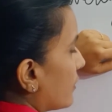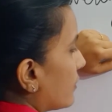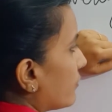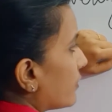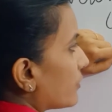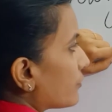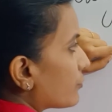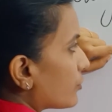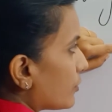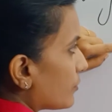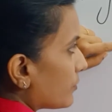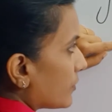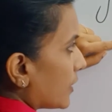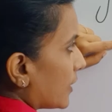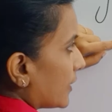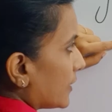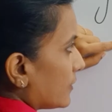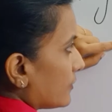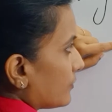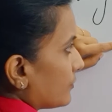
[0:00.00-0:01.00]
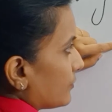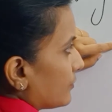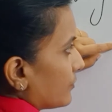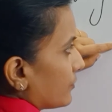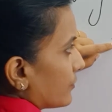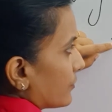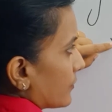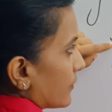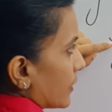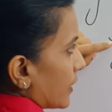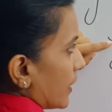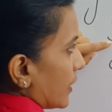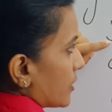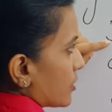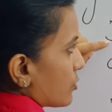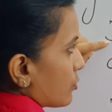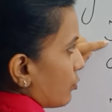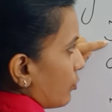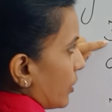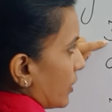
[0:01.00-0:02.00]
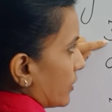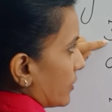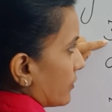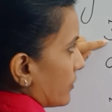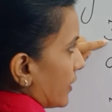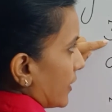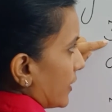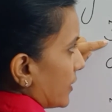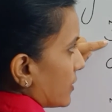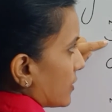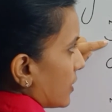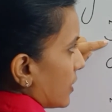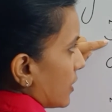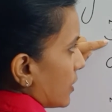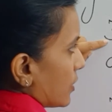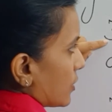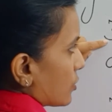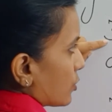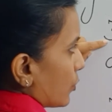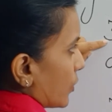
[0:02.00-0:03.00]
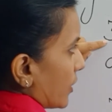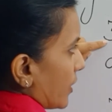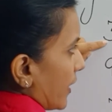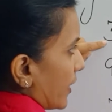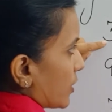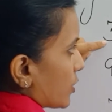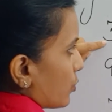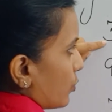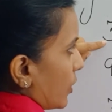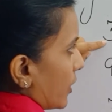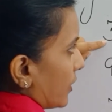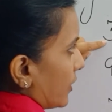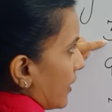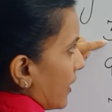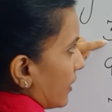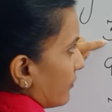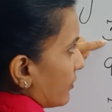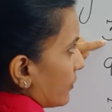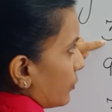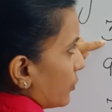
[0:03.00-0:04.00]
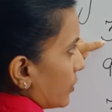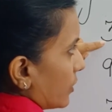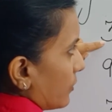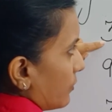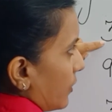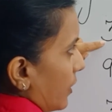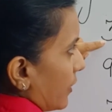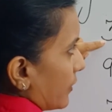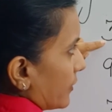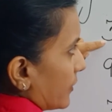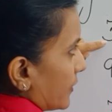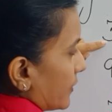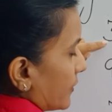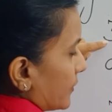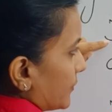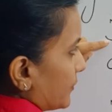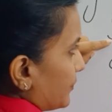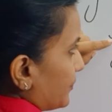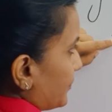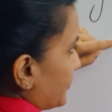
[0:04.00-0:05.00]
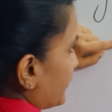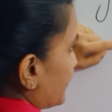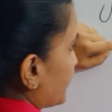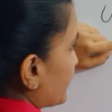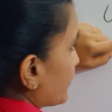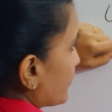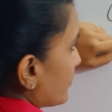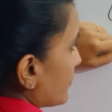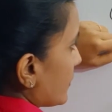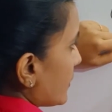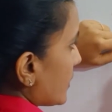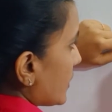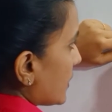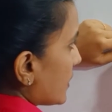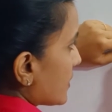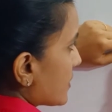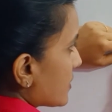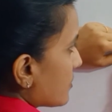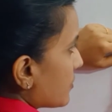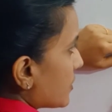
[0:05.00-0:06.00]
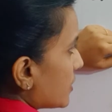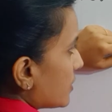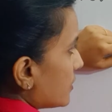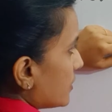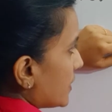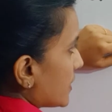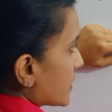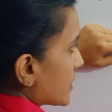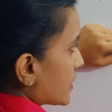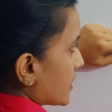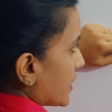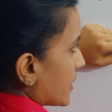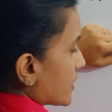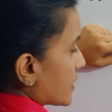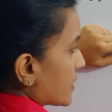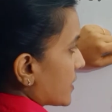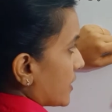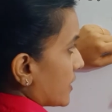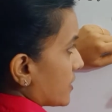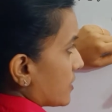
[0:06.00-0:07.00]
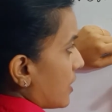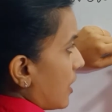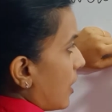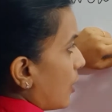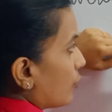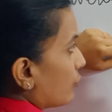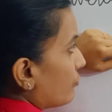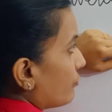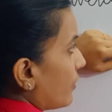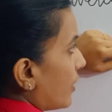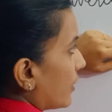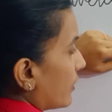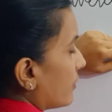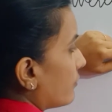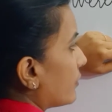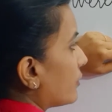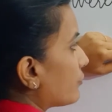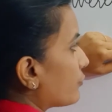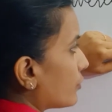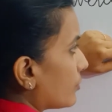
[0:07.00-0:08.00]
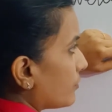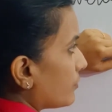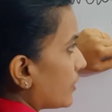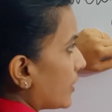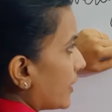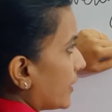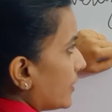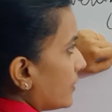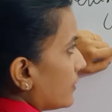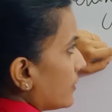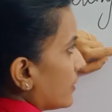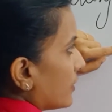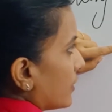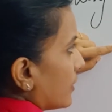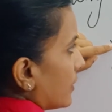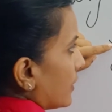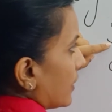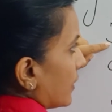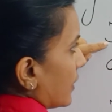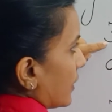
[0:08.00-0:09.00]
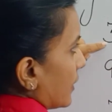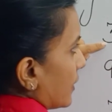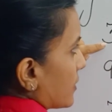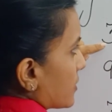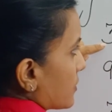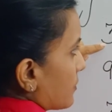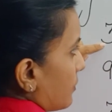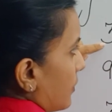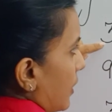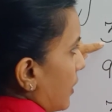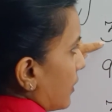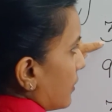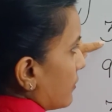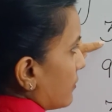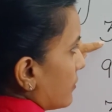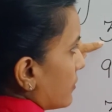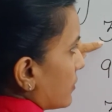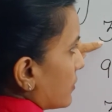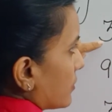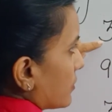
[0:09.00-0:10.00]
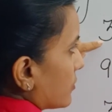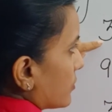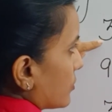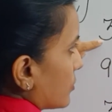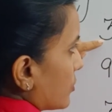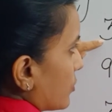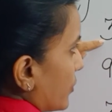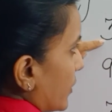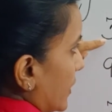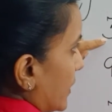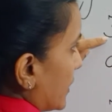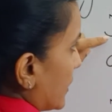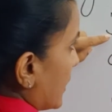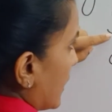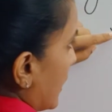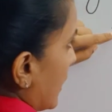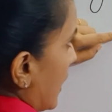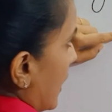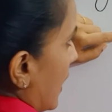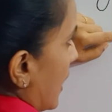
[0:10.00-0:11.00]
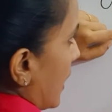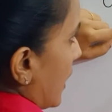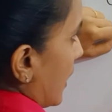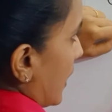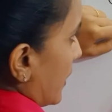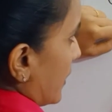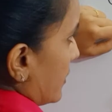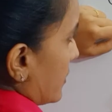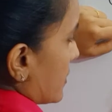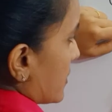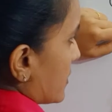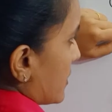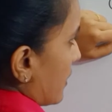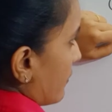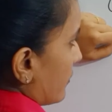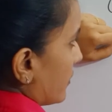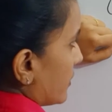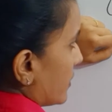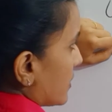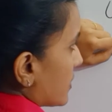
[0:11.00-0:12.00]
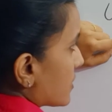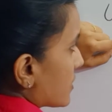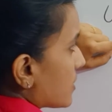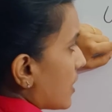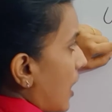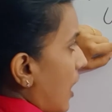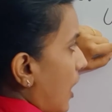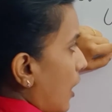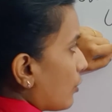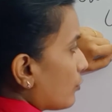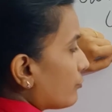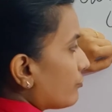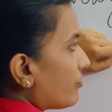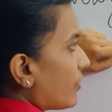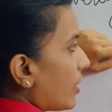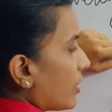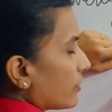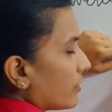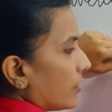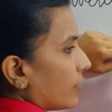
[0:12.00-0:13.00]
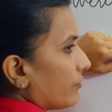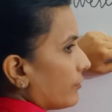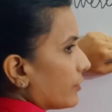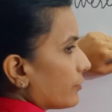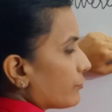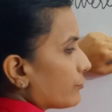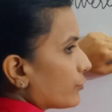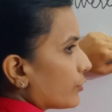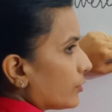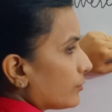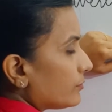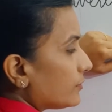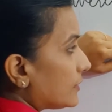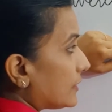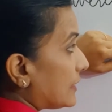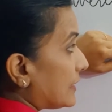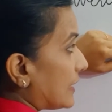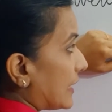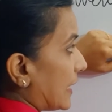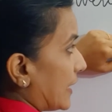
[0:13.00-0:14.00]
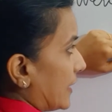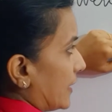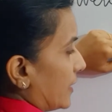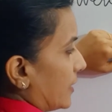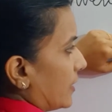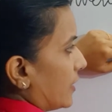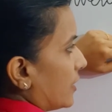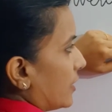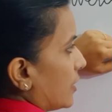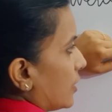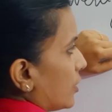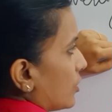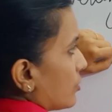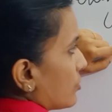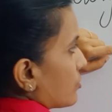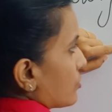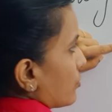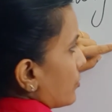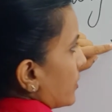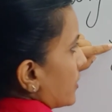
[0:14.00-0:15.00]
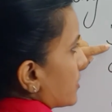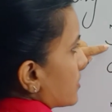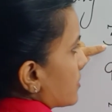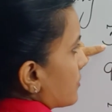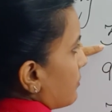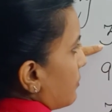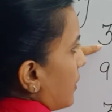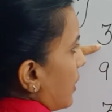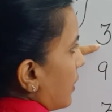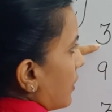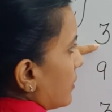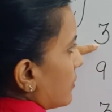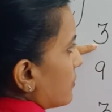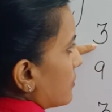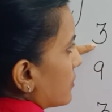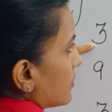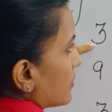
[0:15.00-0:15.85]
away from 9? It's 1, right? So we write 1 and we put a bar here. Similarly, 6 is how far away from 9? It's bar 3. And 7 is how far away from 10? So it's bar